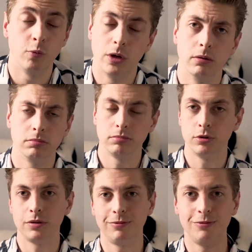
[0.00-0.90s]
Well,
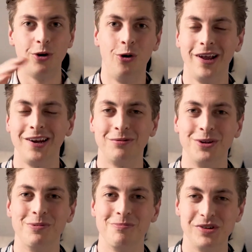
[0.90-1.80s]
not all 8 of
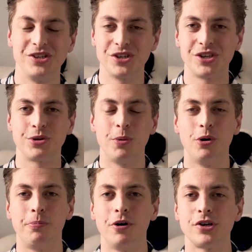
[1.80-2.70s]
them, but just a
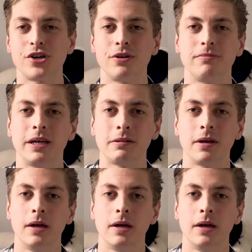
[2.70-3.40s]
small portion of that.